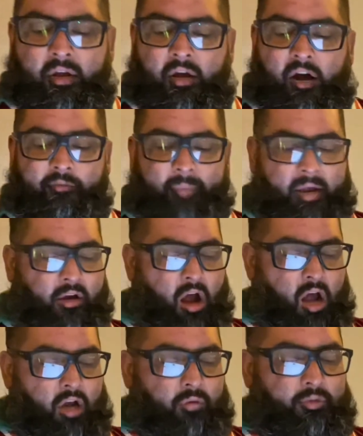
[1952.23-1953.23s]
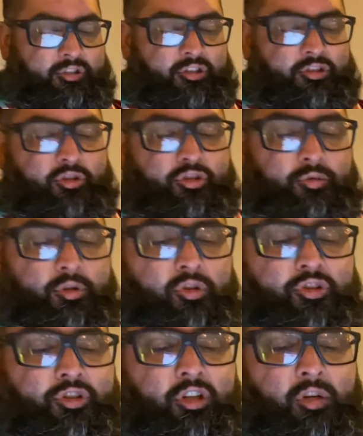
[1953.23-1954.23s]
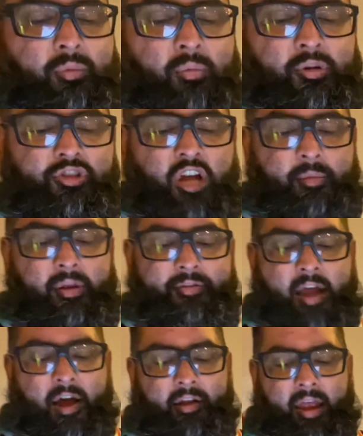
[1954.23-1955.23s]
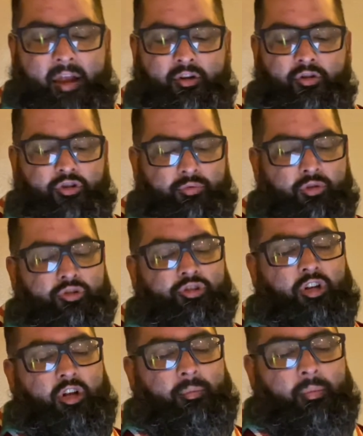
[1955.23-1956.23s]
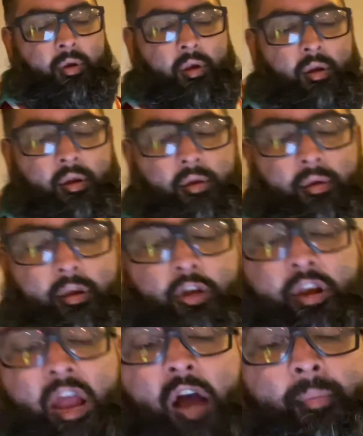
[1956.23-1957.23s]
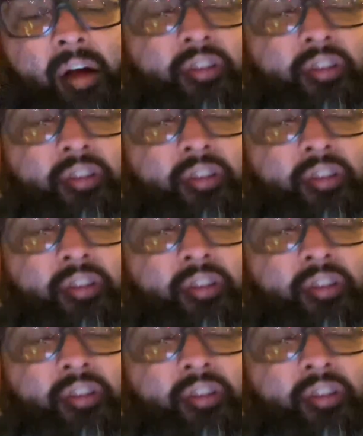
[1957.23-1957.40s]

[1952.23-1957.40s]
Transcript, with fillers: of my God, which is New Jerusalem, which cometh down, and New Jerusalem, you know, Yahweh